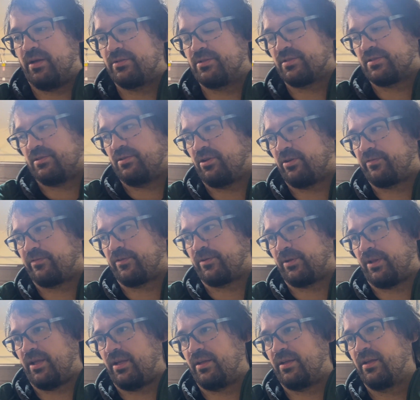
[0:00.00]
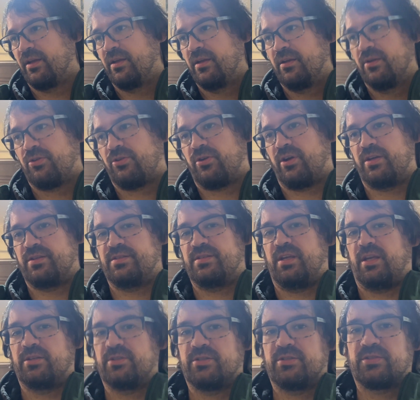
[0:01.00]
just look for crazy
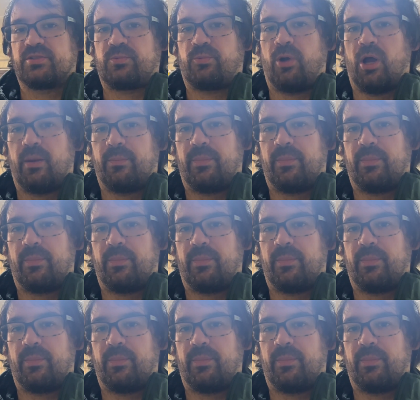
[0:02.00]
engine swap